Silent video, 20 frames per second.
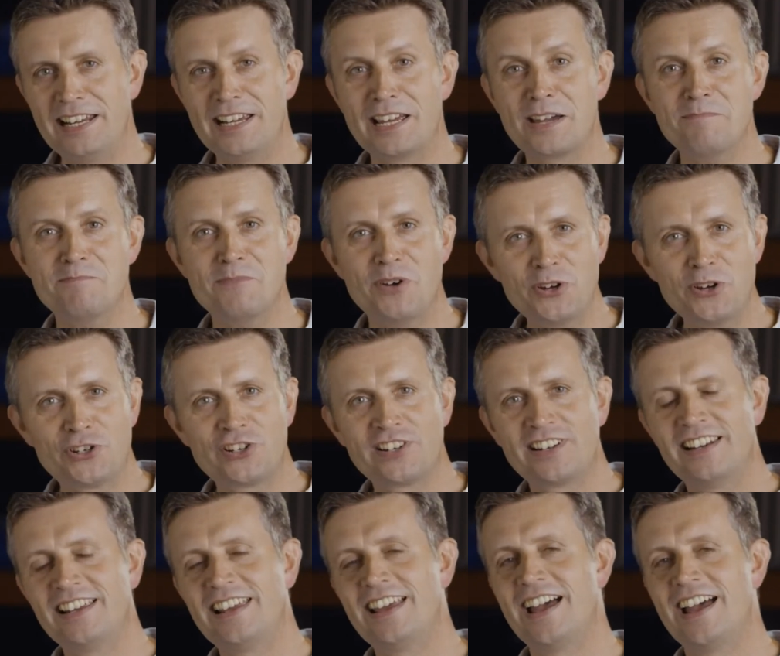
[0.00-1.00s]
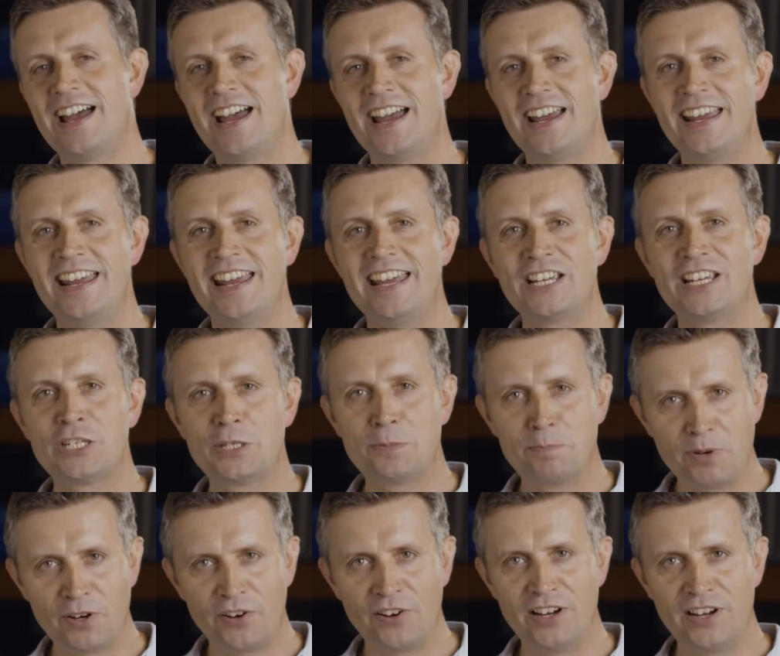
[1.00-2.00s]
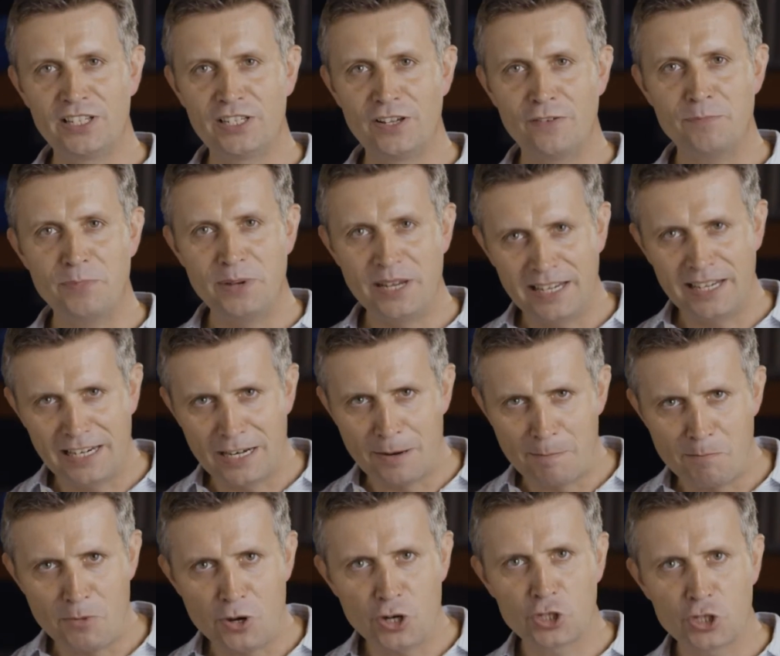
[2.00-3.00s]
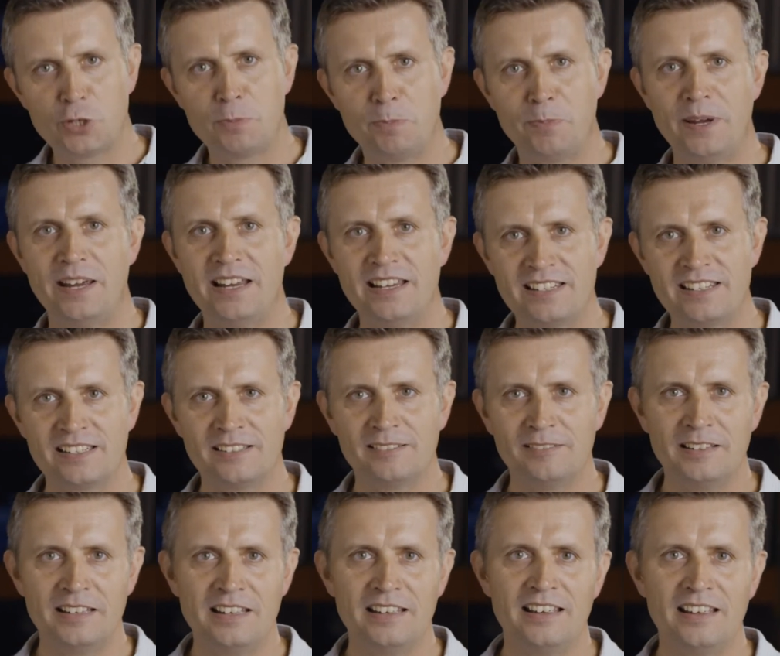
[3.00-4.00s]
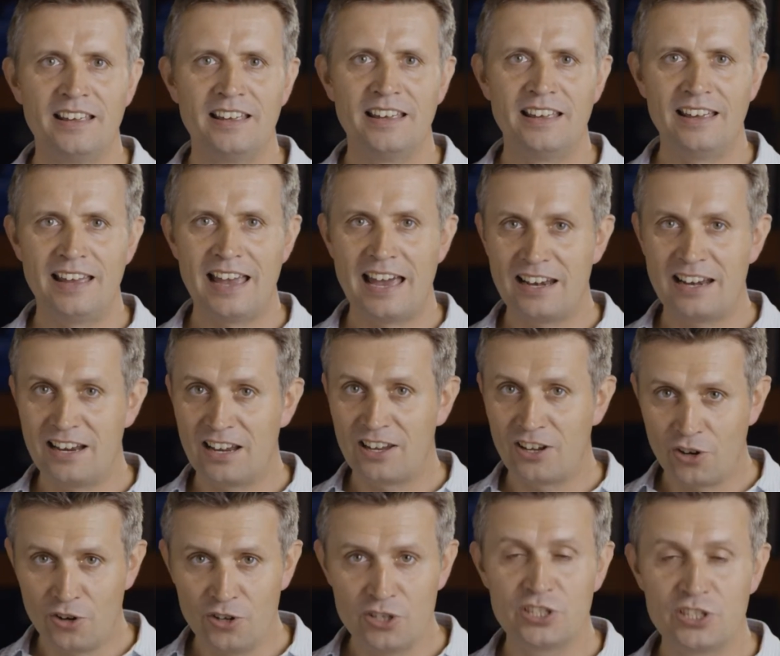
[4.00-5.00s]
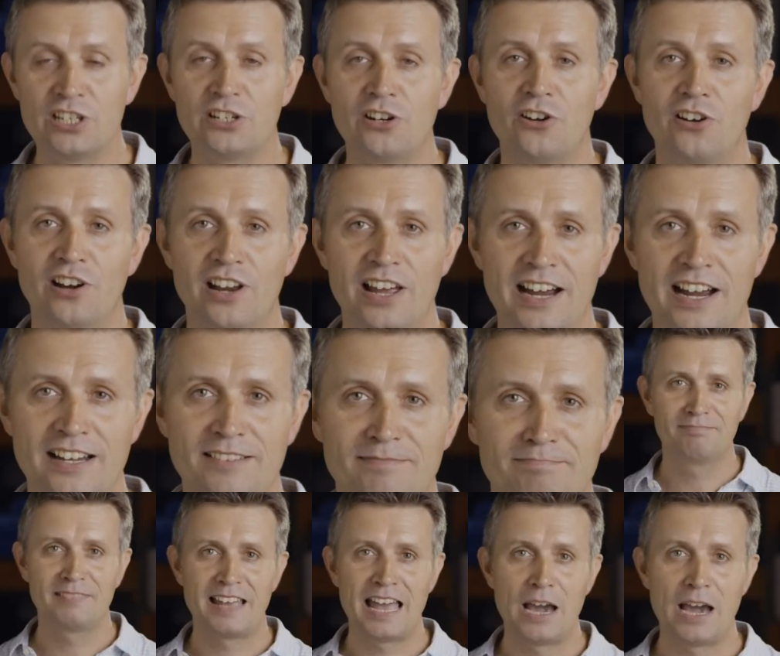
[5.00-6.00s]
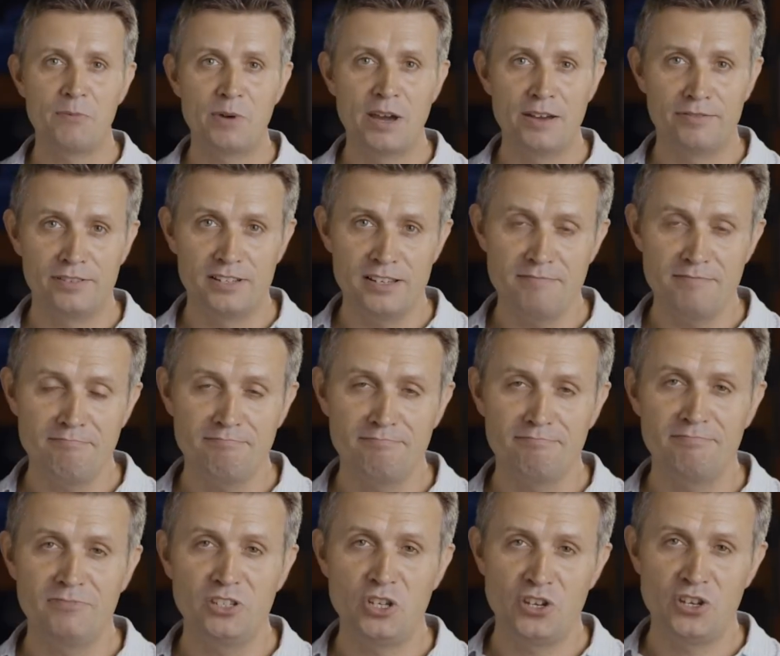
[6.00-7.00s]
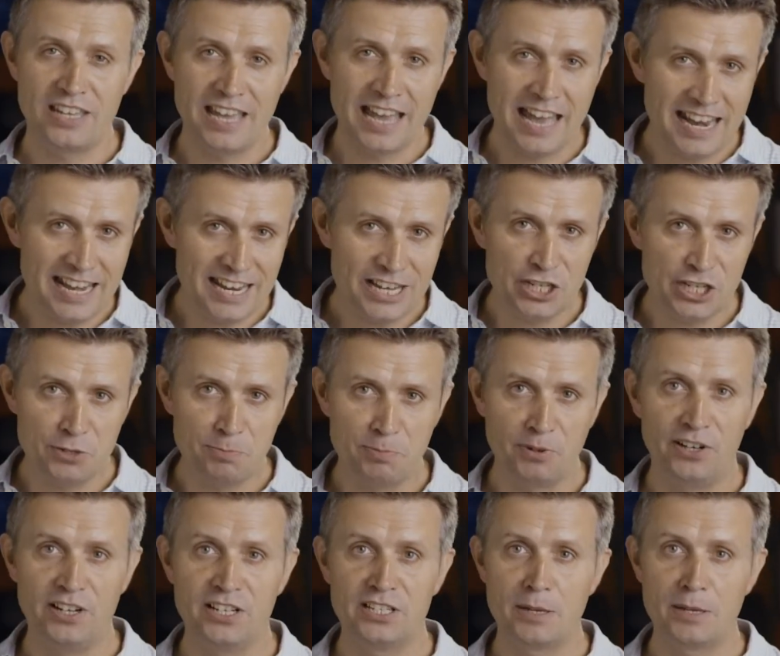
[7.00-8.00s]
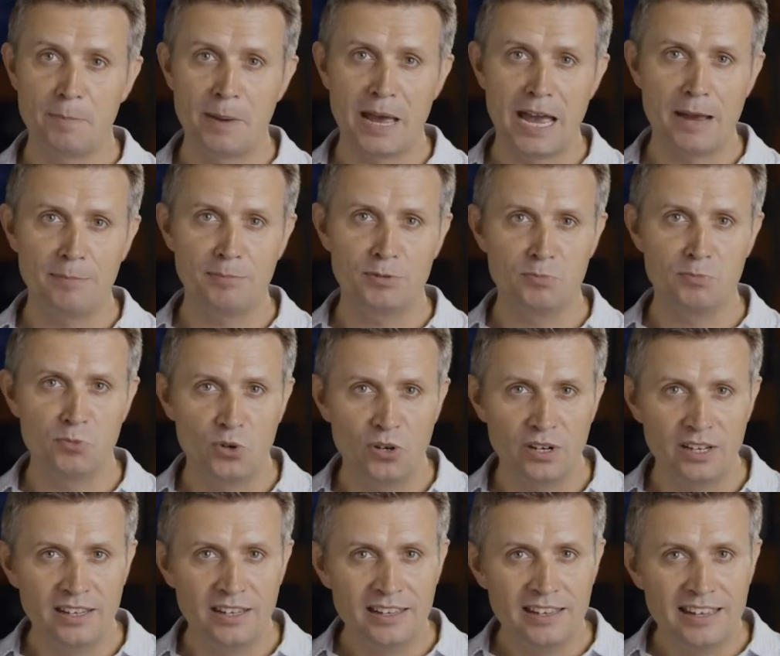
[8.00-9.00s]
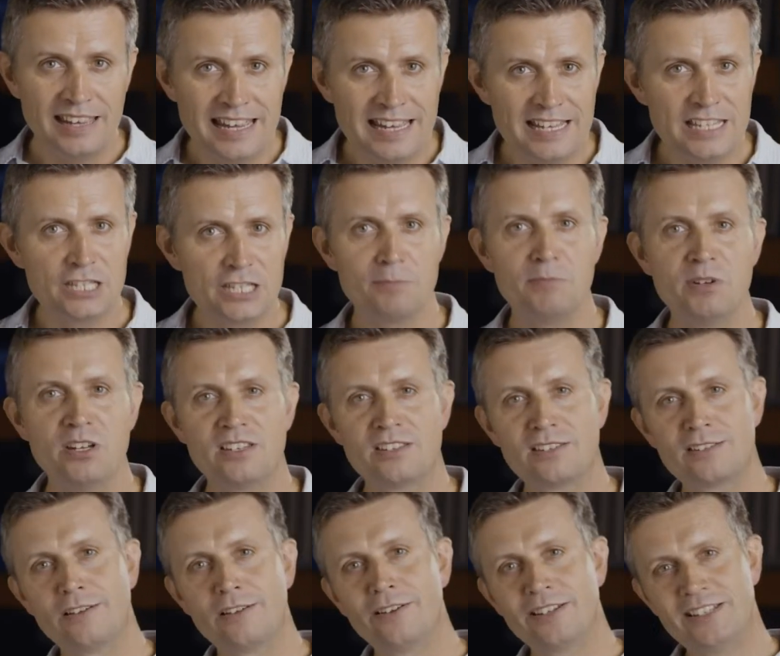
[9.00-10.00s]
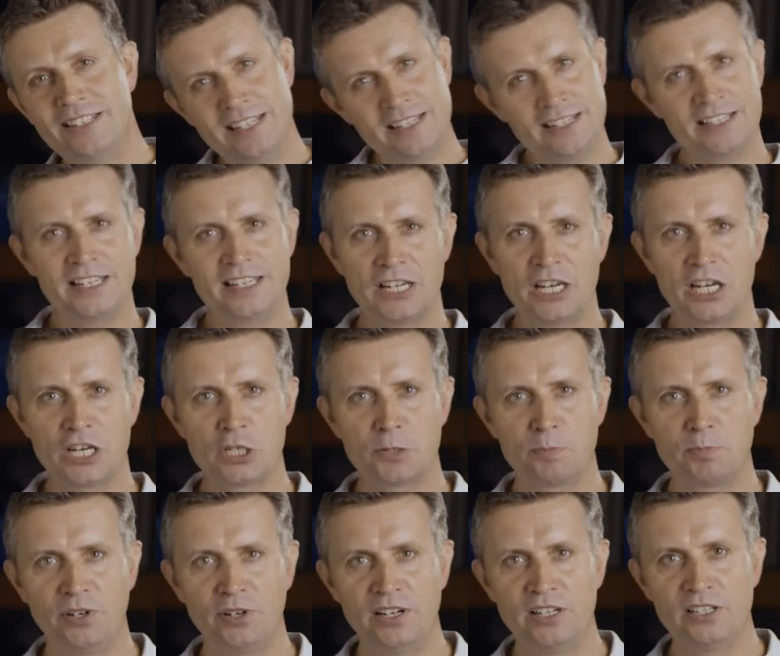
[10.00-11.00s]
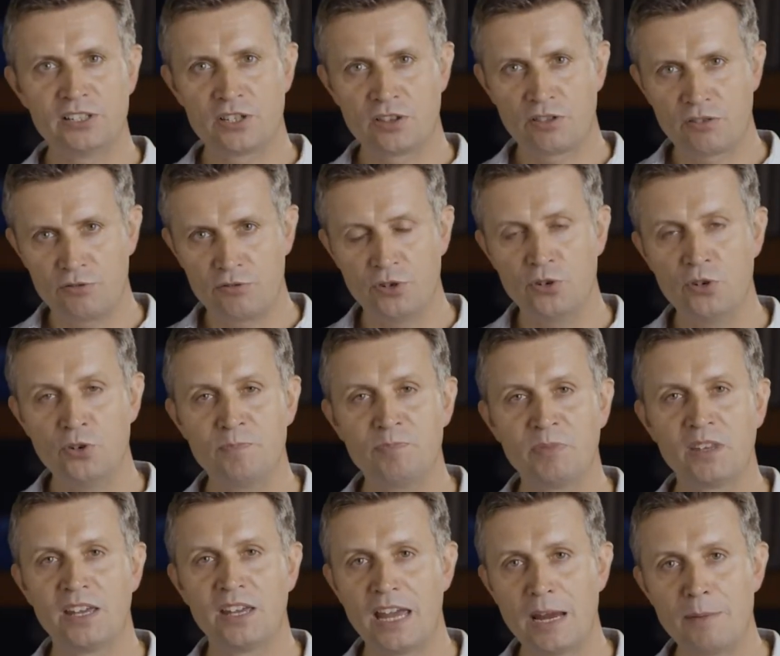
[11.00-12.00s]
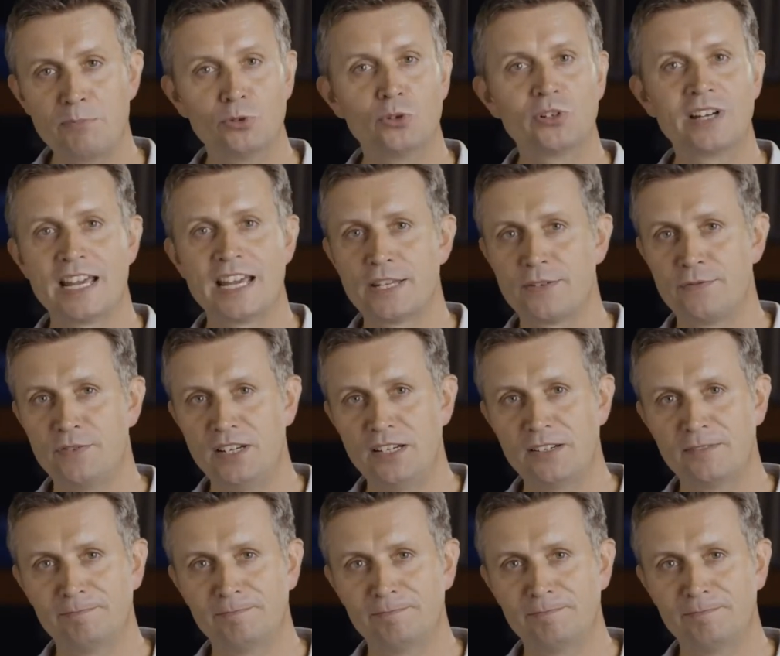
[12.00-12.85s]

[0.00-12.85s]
emotionally high experience of being in a mosh pit at a concert online. However, you can experience a perhaps more intimate, artistic experience through a broadcast feed.